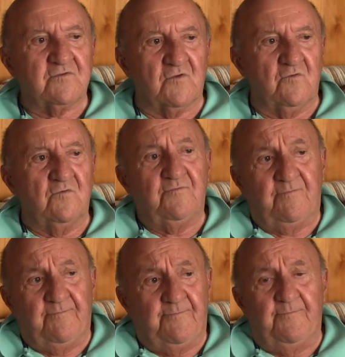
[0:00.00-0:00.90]
So
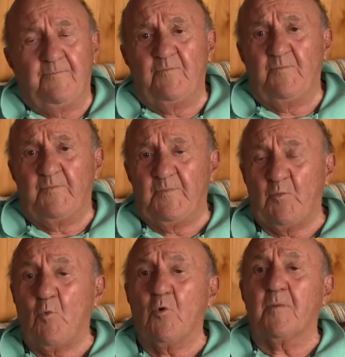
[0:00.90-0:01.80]
the
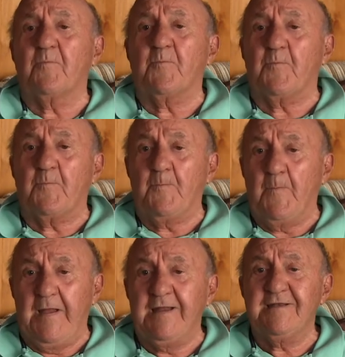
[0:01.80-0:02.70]
war
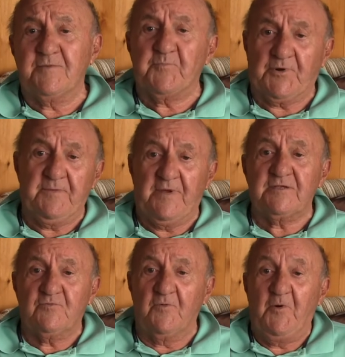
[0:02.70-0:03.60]
ended pretty
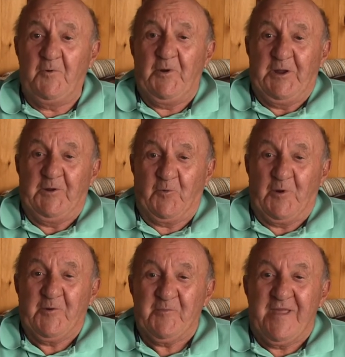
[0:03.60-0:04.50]
much when
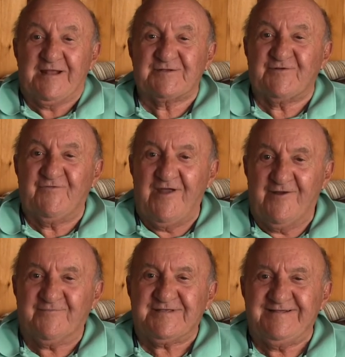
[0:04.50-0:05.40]
we were master of
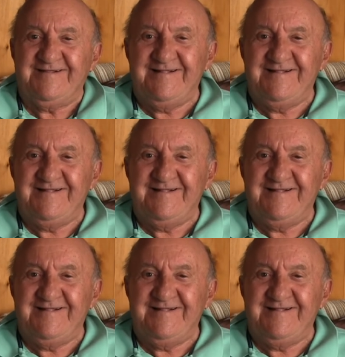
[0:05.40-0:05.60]
arms.